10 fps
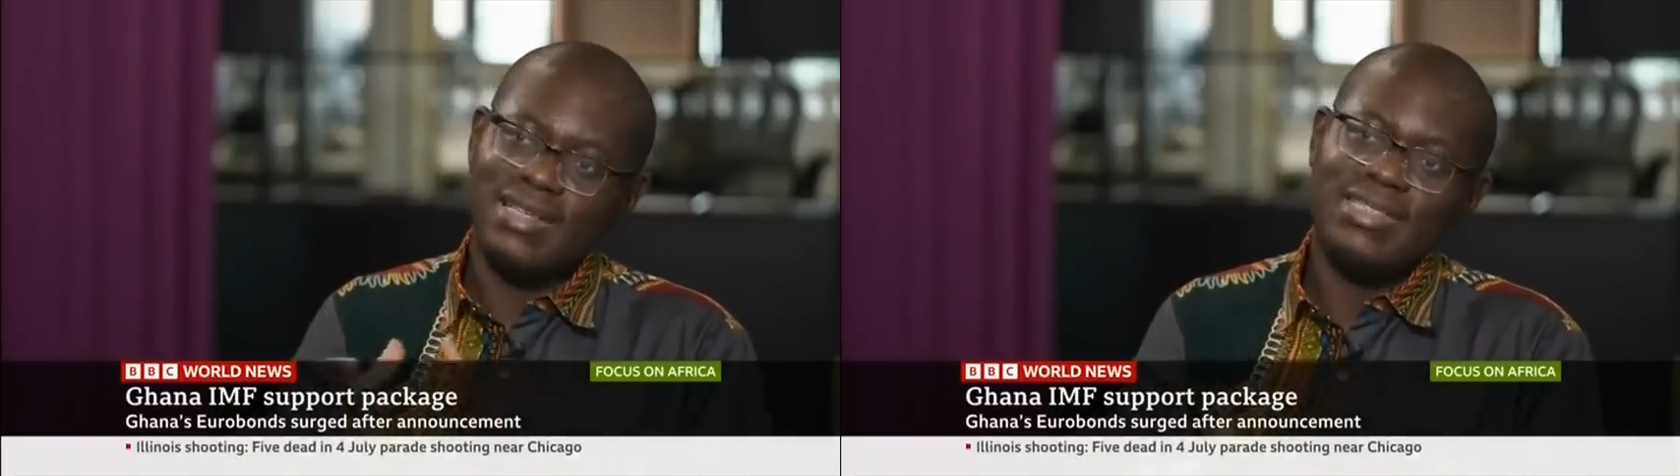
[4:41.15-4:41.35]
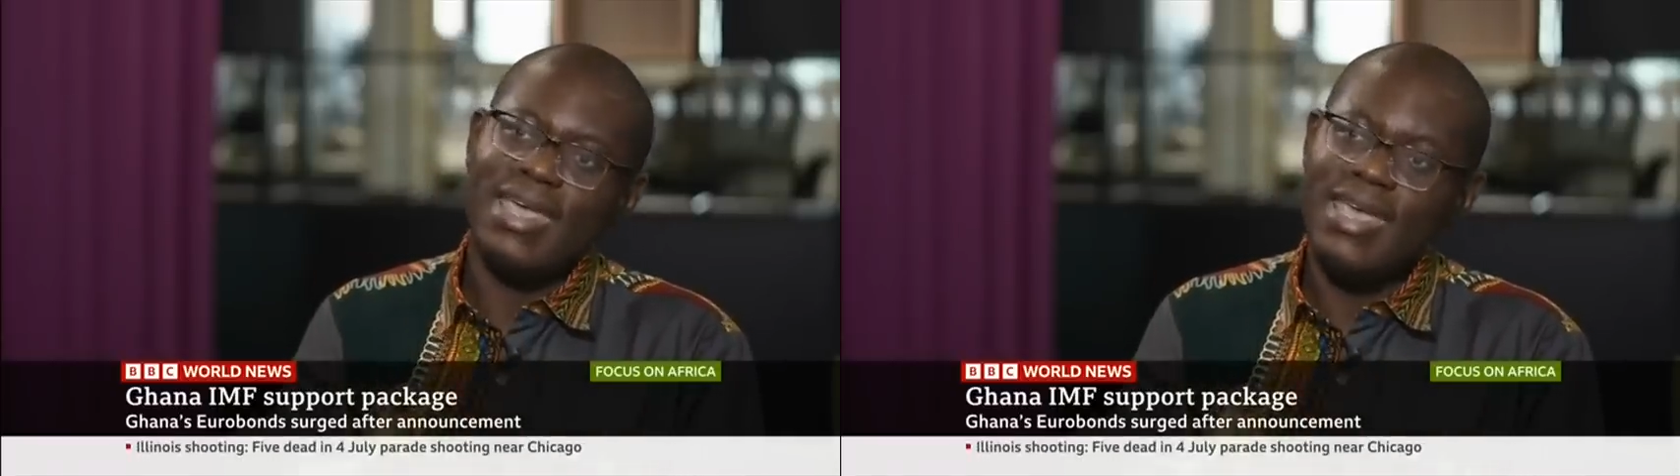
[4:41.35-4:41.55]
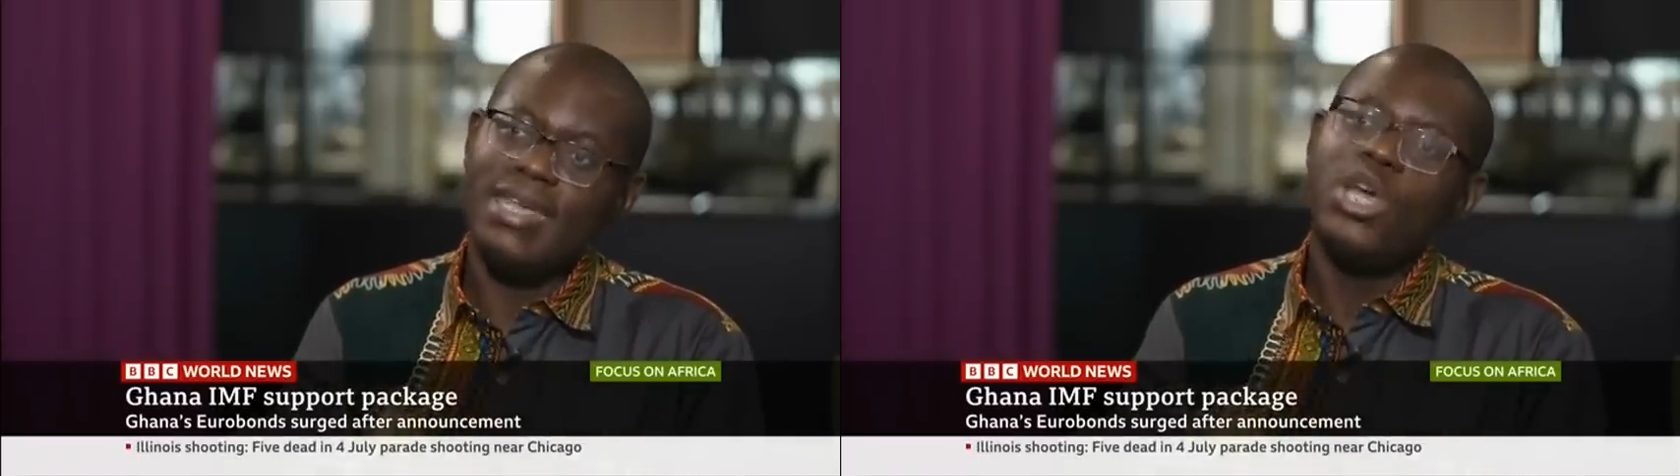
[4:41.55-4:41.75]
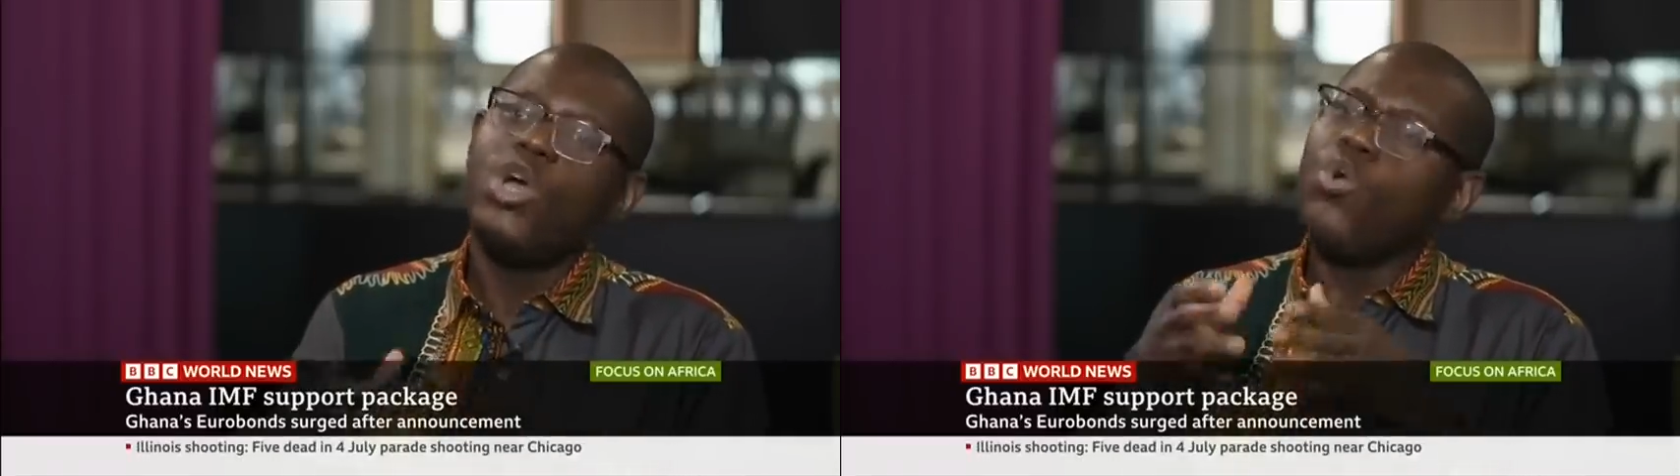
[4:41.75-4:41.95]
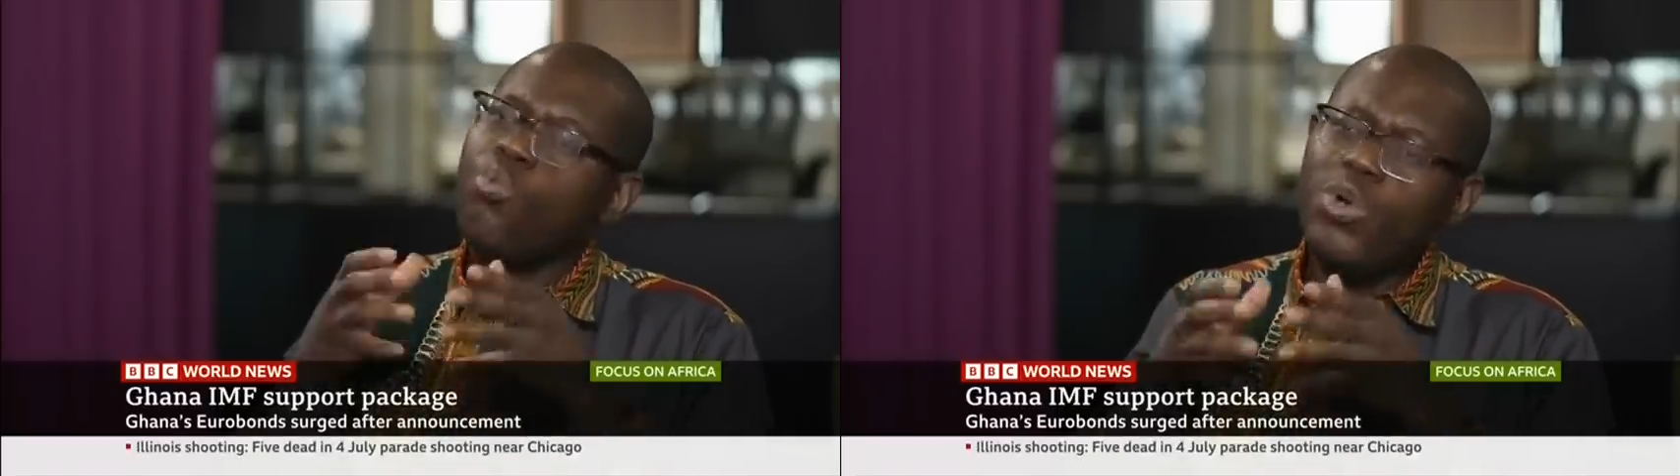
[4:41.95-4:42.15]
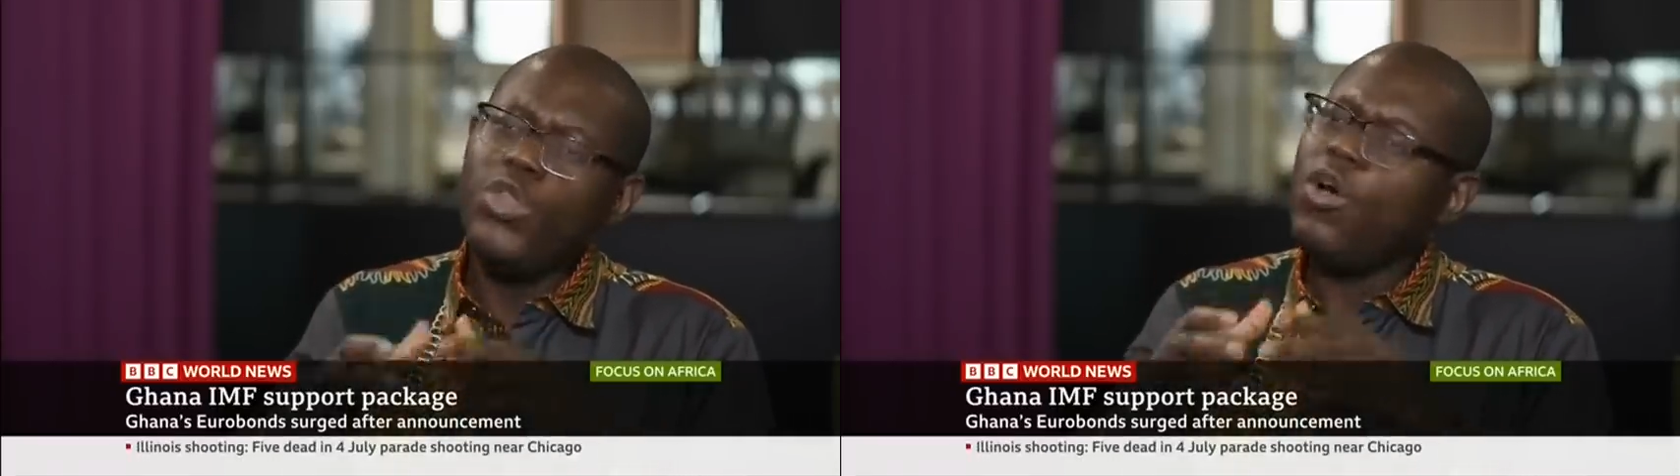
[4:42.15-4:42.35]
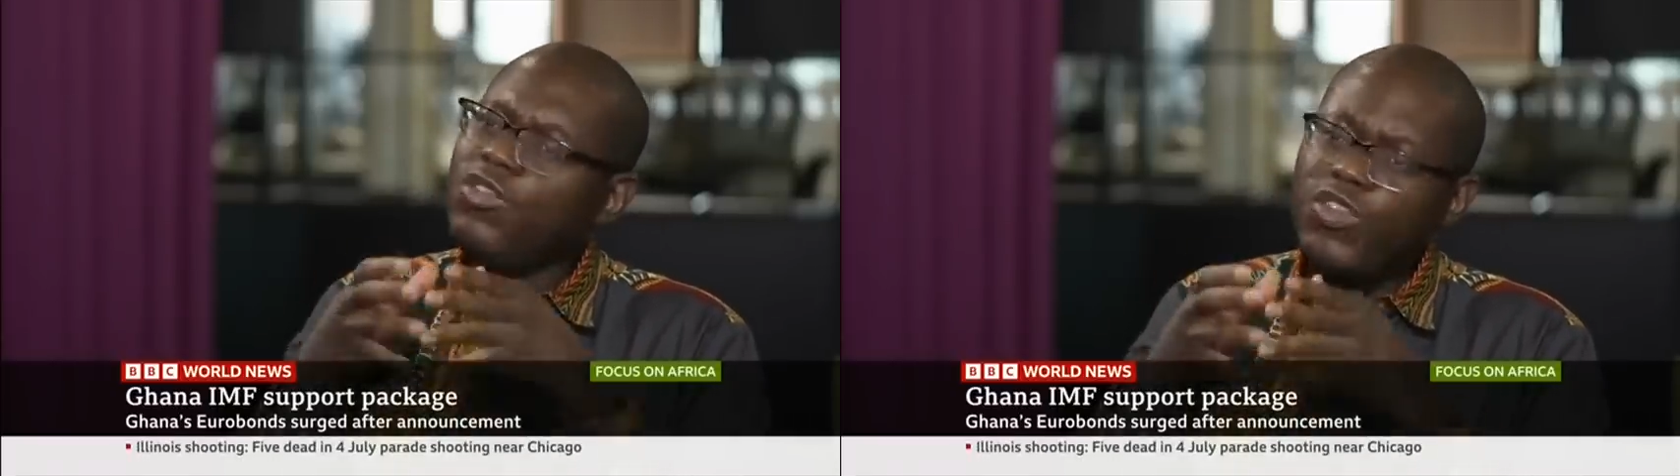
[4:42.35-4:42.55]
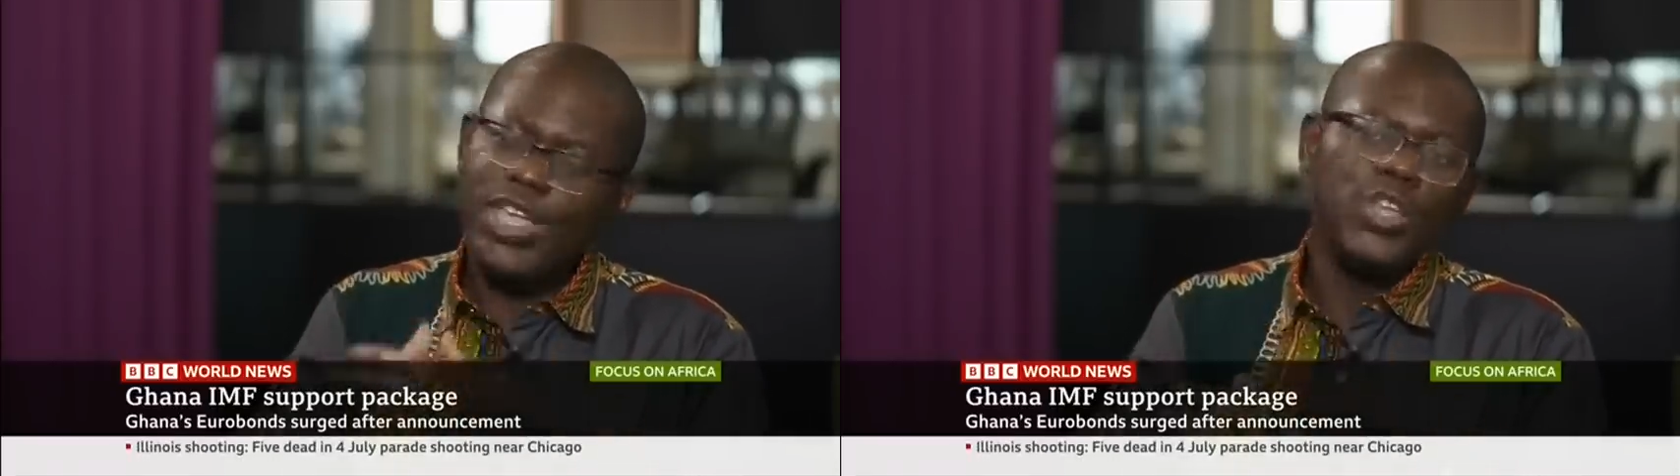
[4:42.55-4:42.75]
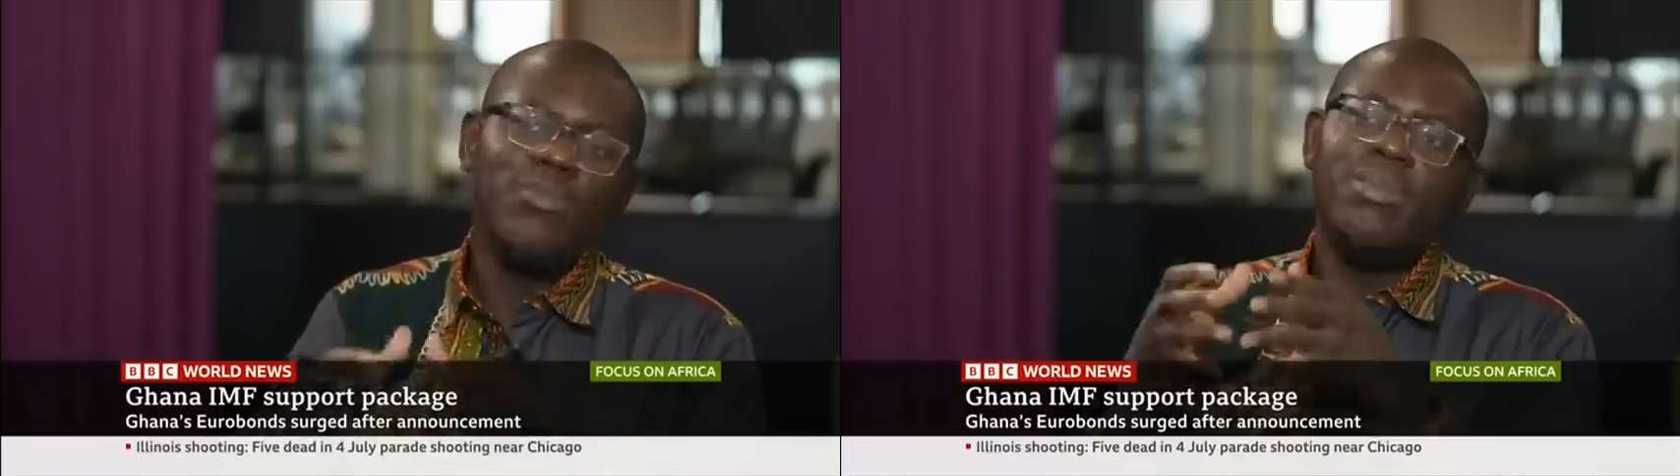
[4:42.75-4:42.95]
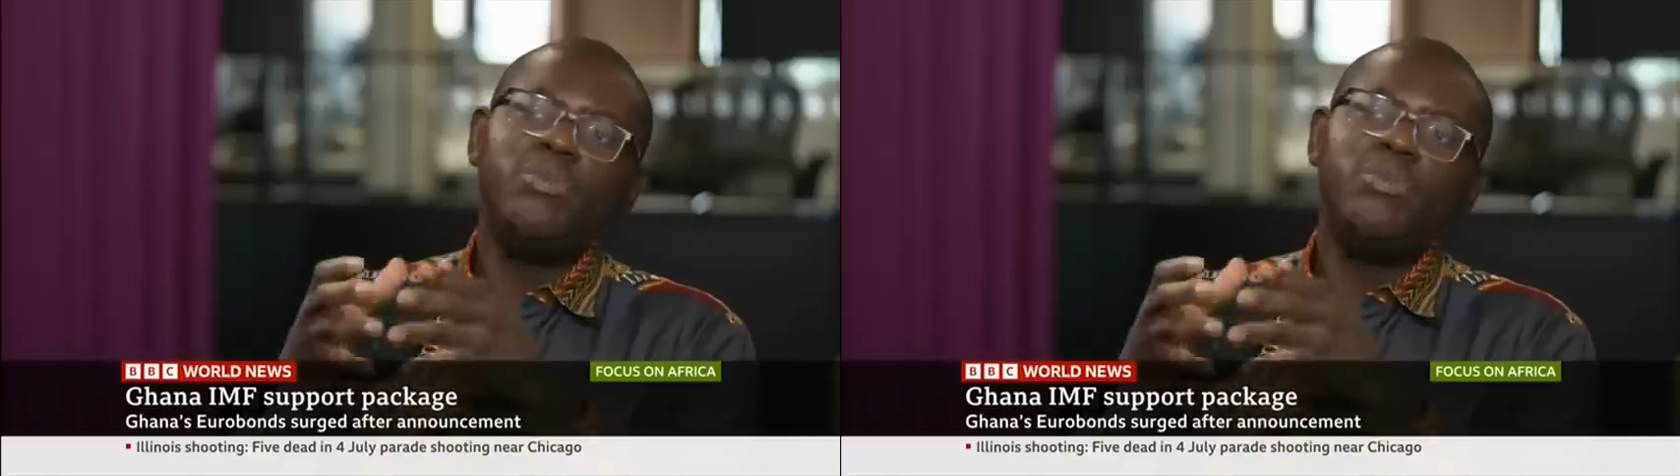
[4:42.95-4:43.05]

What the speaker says: are saying, we don't think you may